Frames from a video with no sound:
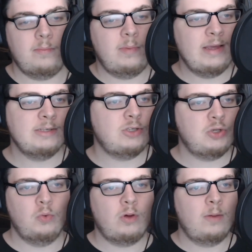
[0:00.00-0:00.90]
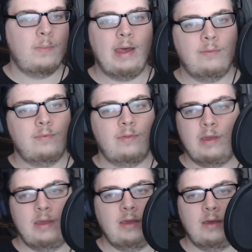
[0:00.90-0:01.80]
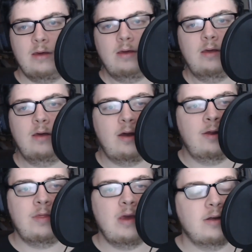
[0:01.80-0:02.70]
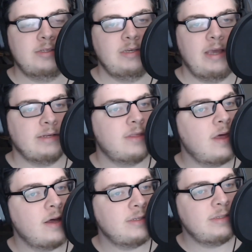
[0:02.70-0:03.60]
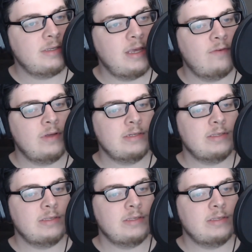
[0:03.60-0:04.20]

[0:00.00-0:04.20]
please talk about the RTX 30 series,